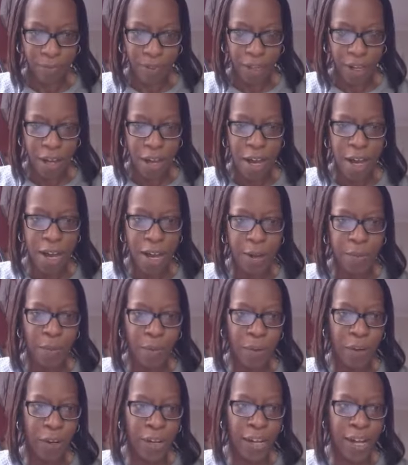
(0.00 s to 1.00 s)
her
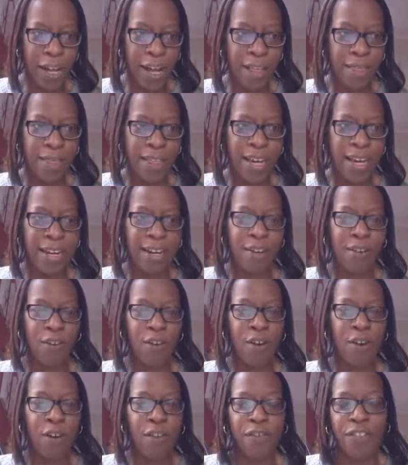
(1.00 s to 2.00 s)
employer then
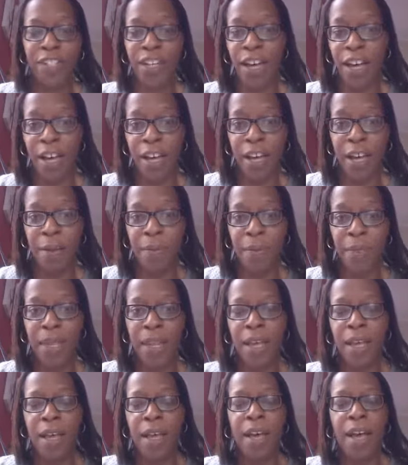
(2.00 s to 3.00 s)
offered her,
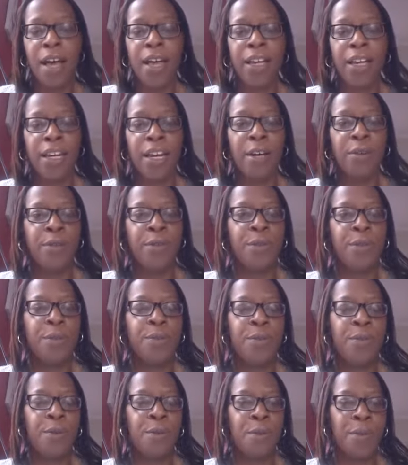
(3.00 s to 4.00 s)
you know, some
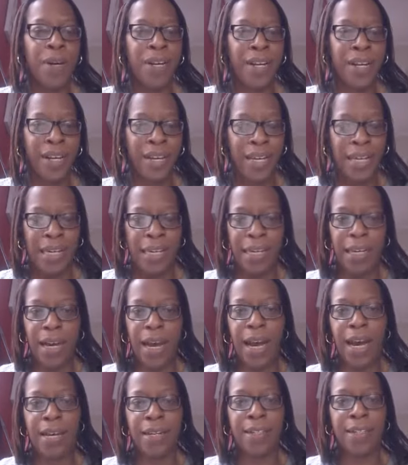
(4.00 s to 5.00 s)
more money
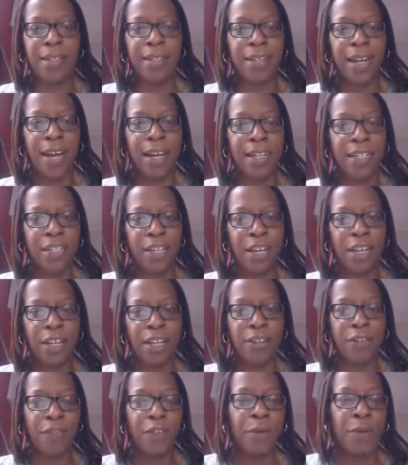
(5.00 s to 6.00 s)
and and and
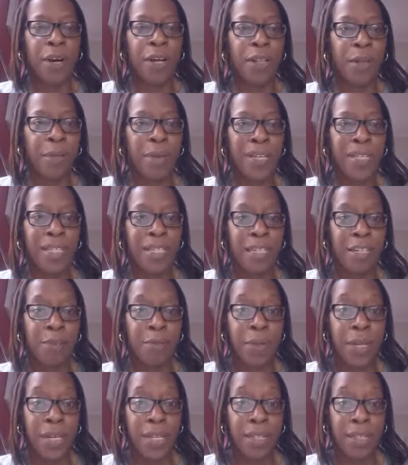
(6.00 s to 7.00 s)
a few other bits and
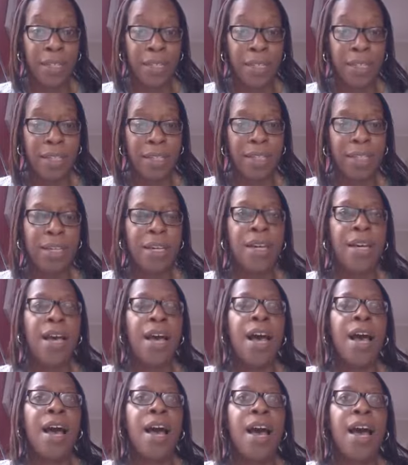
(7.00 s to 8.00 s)
pieces,
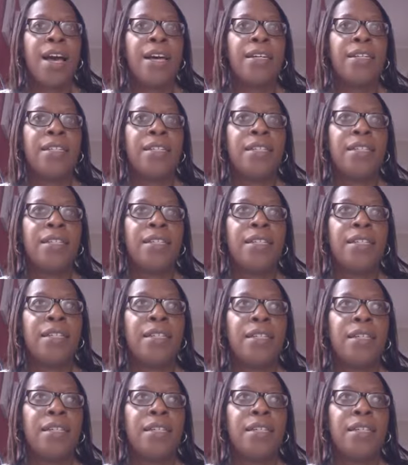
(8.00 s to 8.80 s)
and